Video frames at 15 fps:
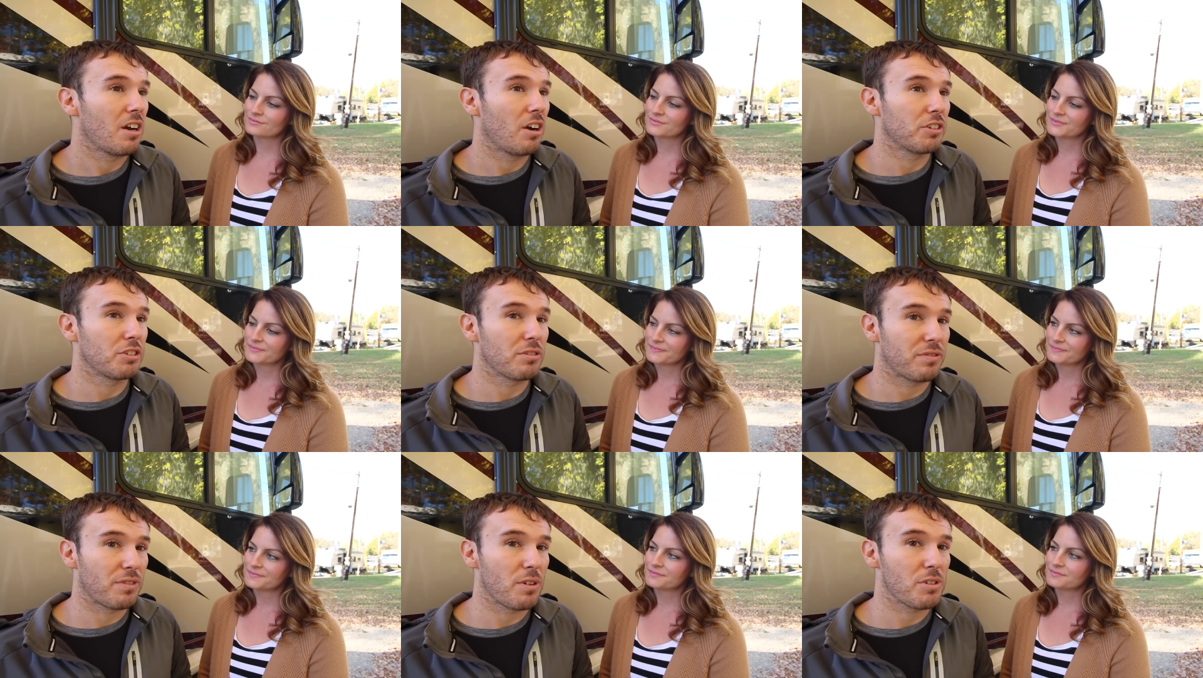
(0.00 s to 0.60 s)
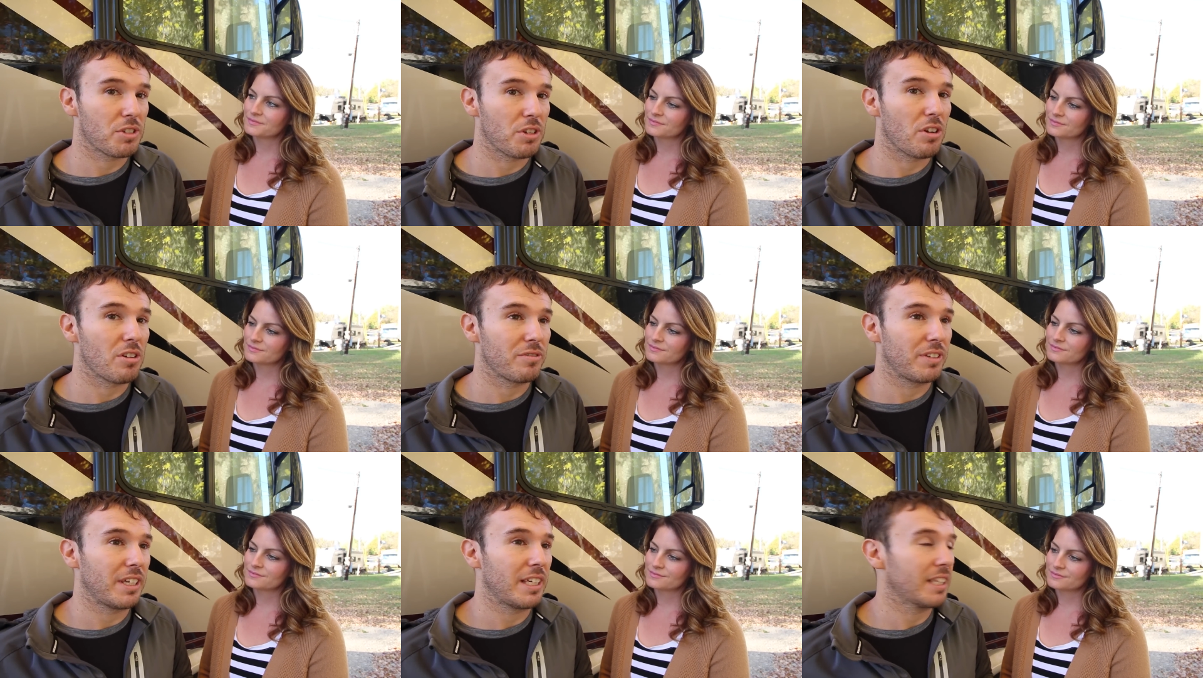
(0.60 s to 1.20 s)
Speaker 1: on your first
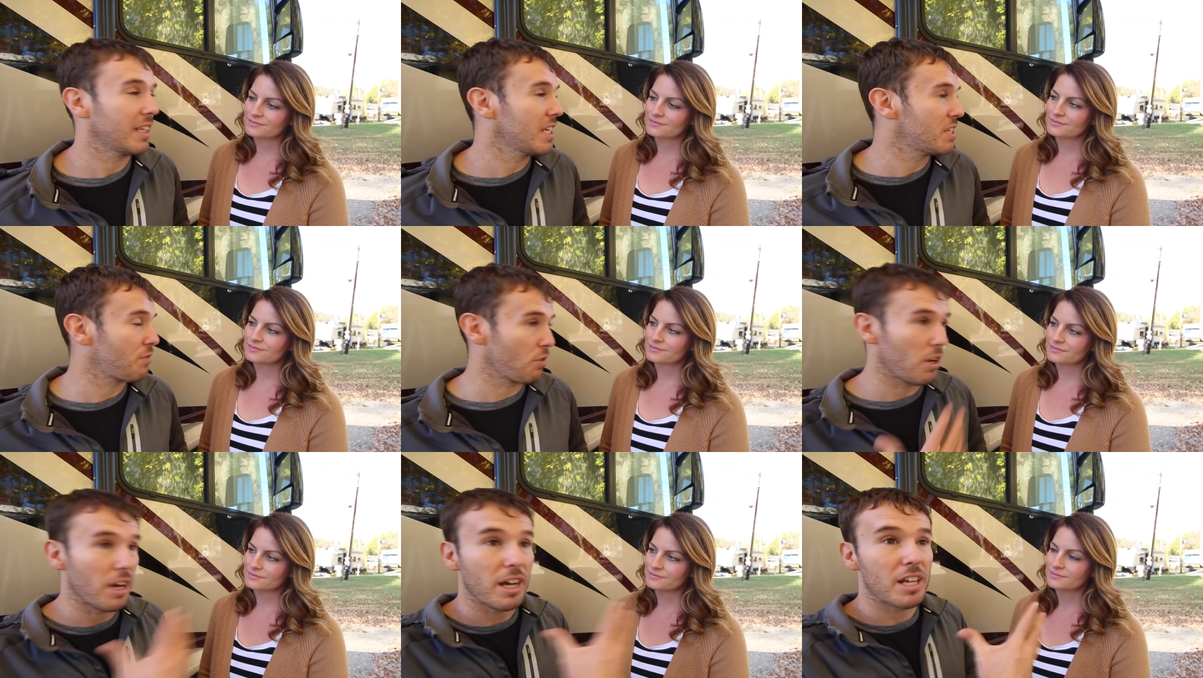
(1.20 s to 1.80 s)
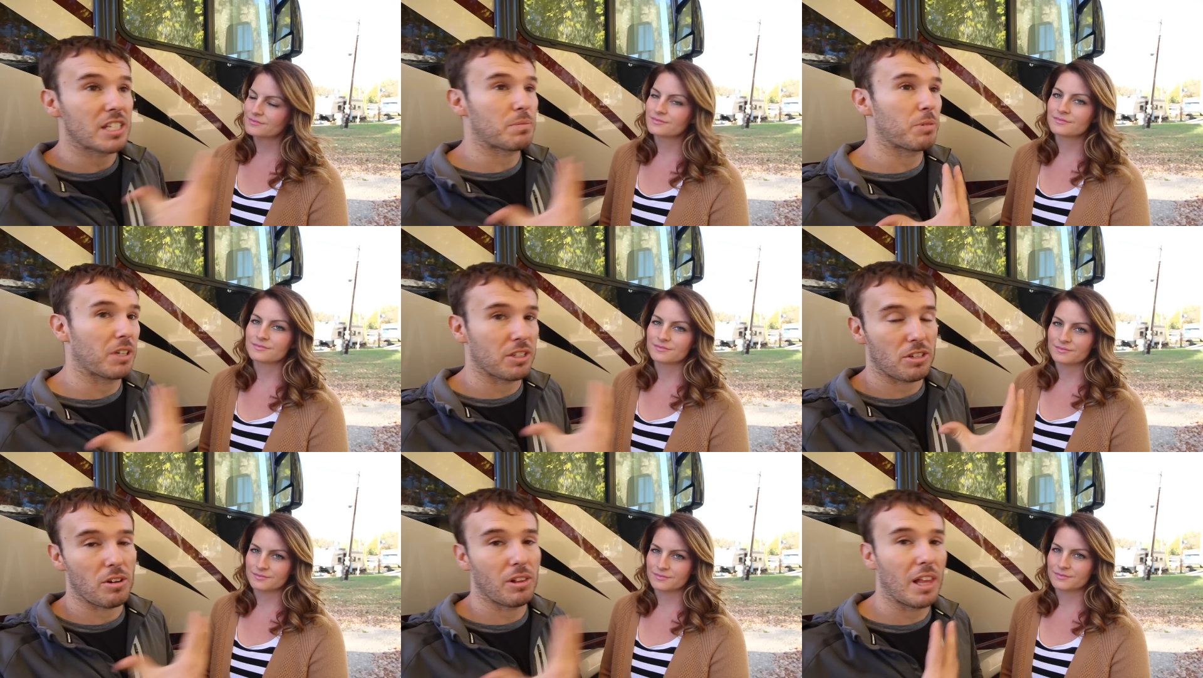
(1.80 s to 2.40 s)
RV, at least for us,
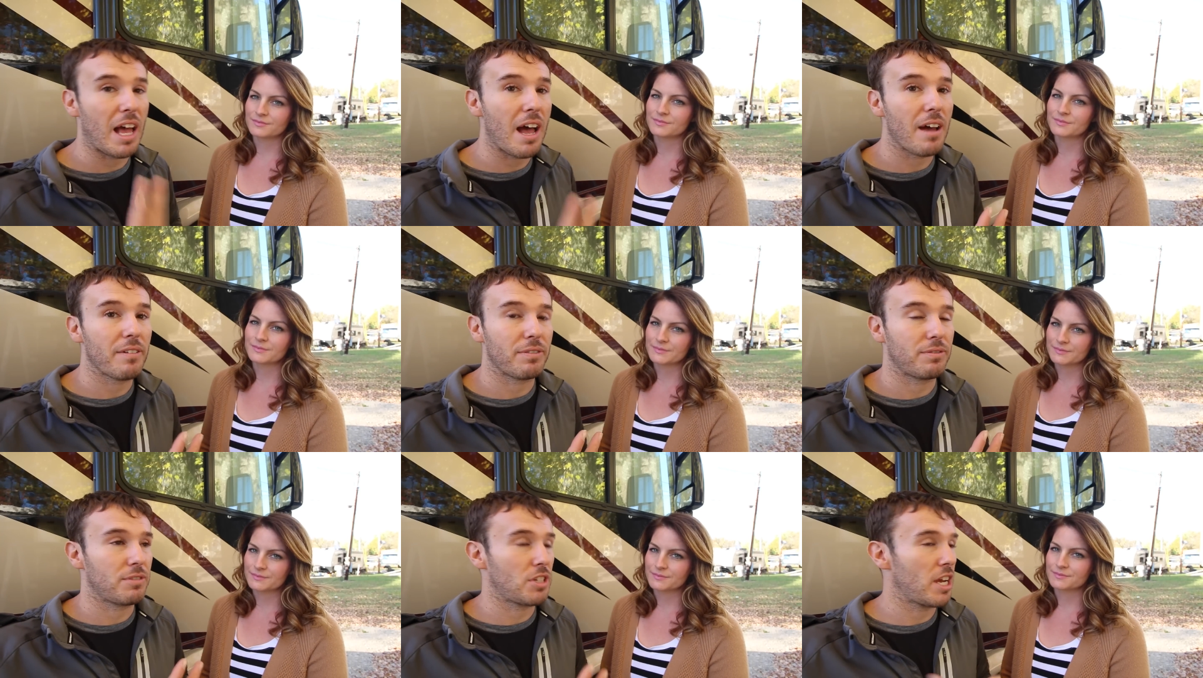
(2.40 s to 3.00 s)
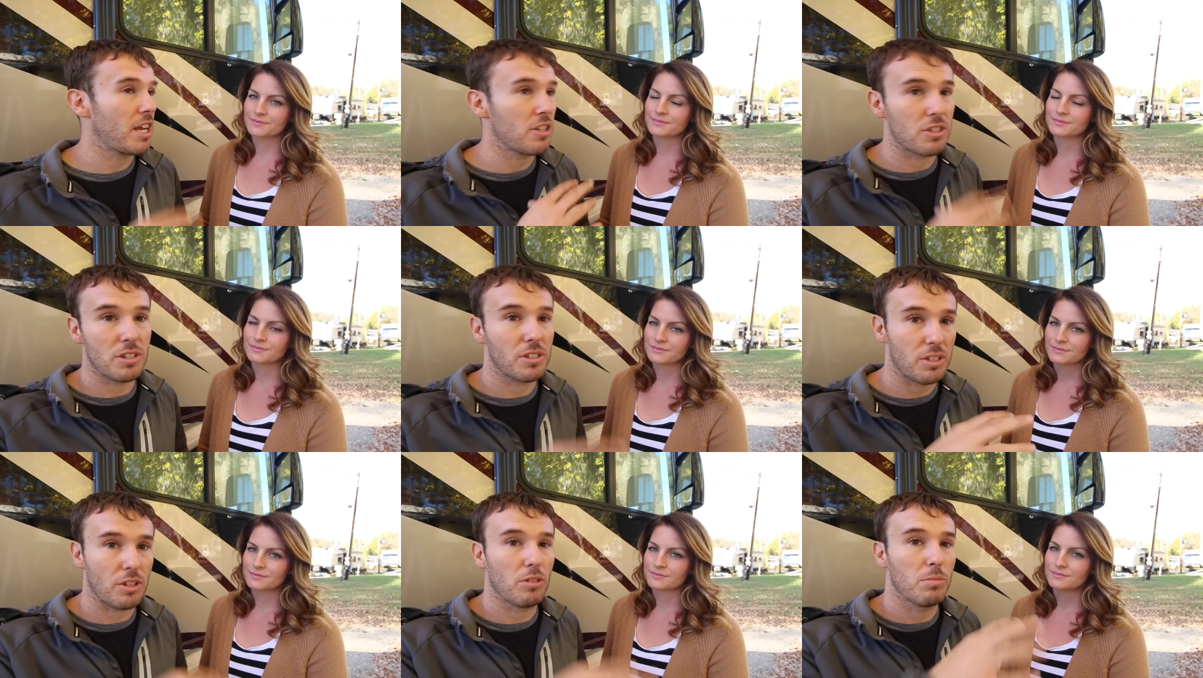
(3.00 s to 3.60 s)
because our life
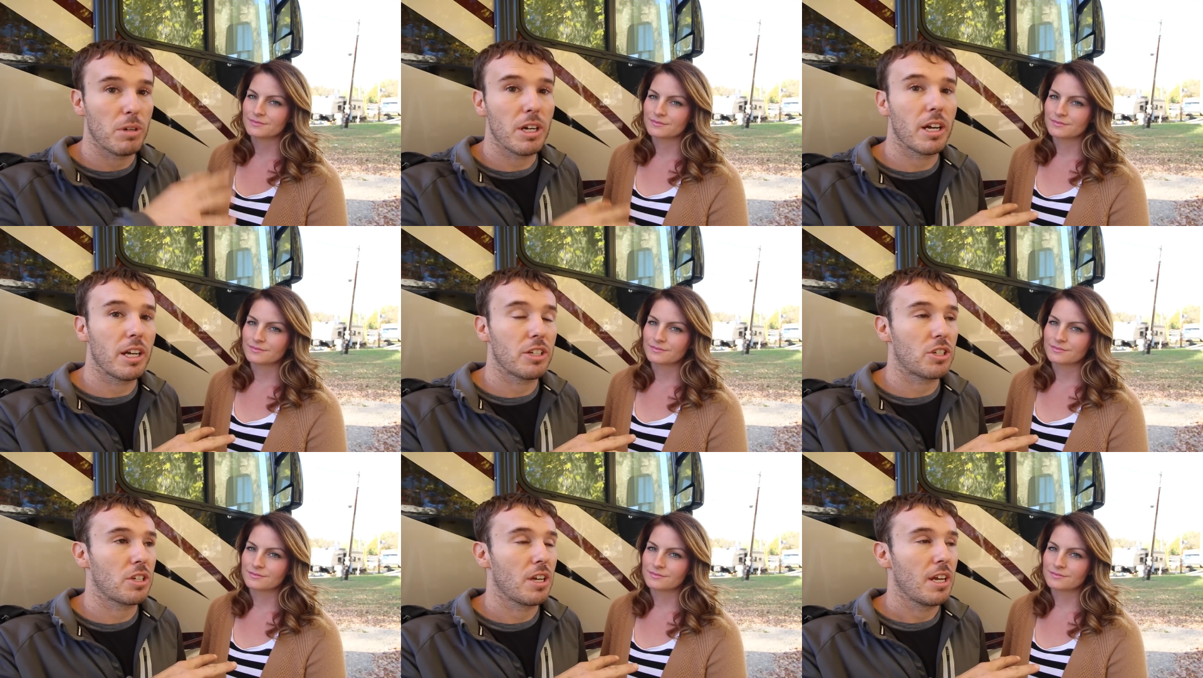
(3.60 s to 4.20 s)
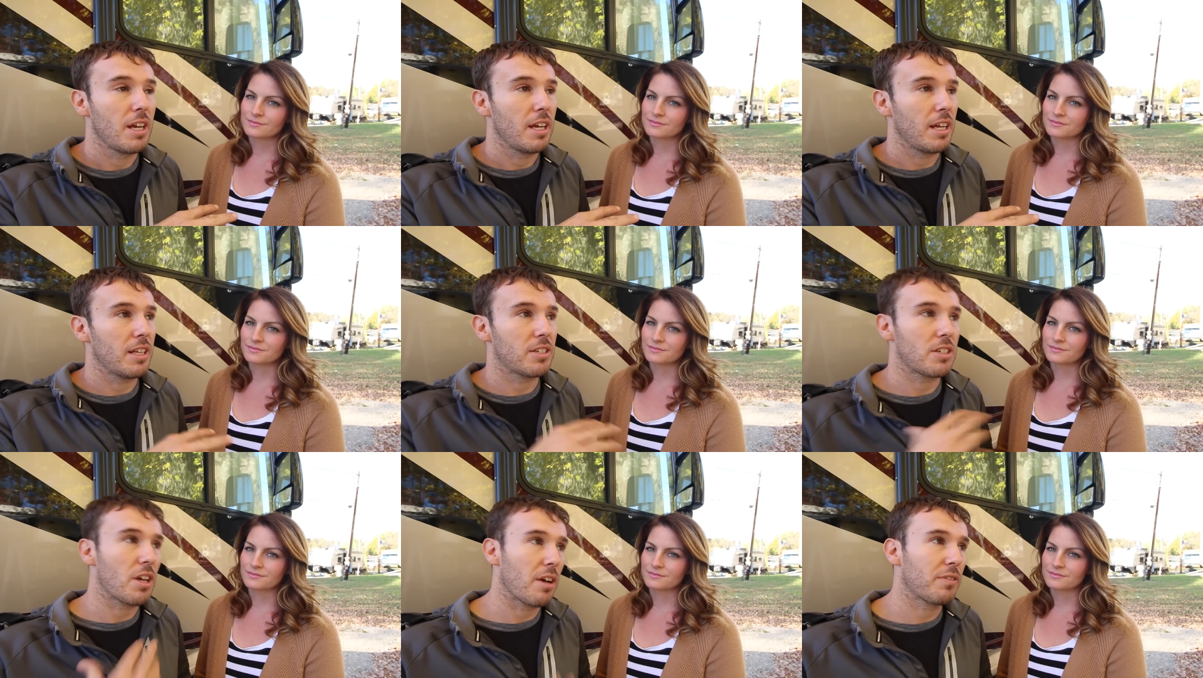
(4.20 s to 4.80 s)
changes so much,
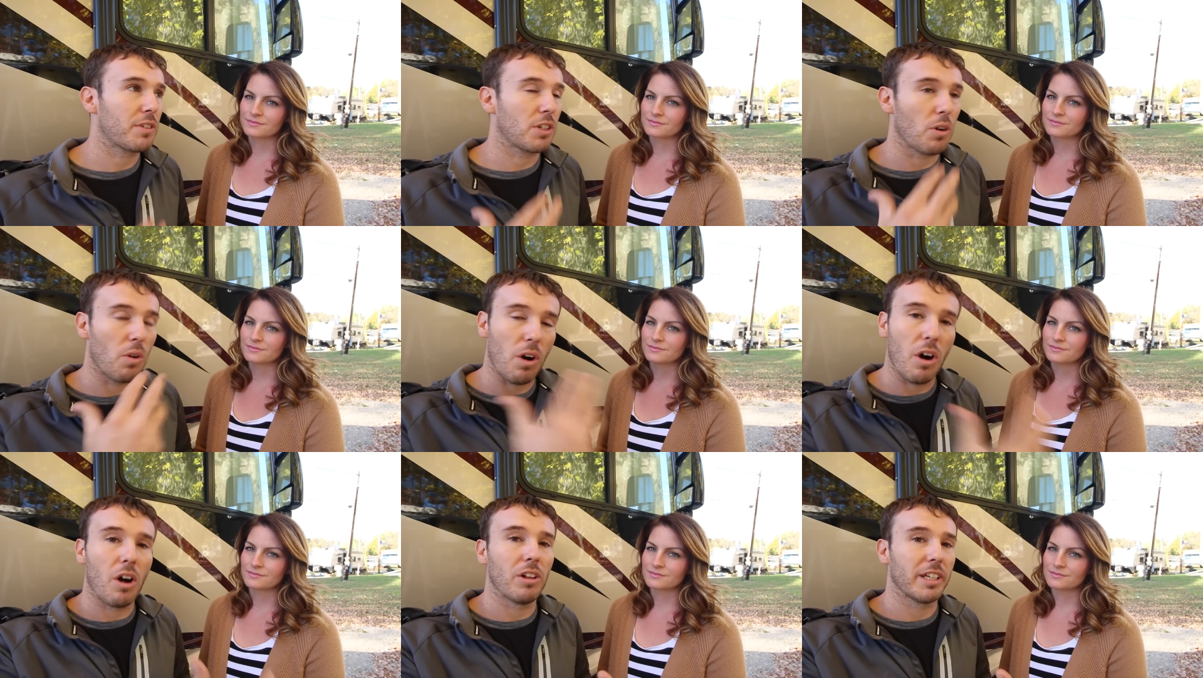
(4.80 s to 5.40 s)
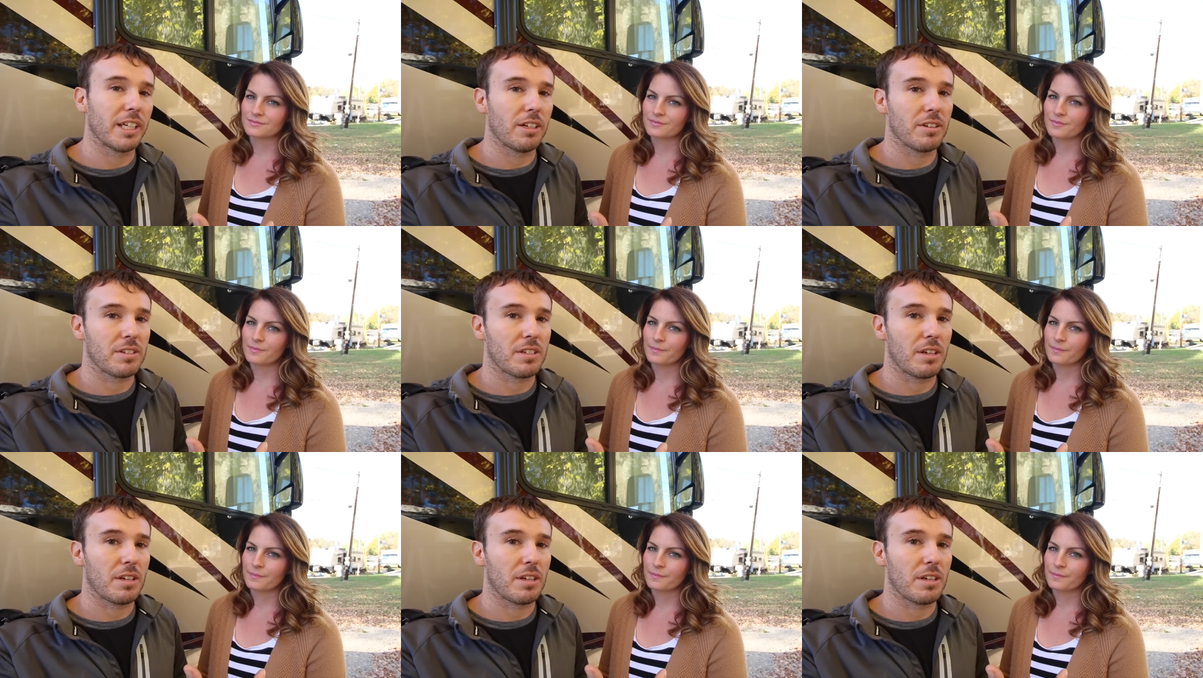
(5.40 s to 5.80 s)
it's tough to go all in on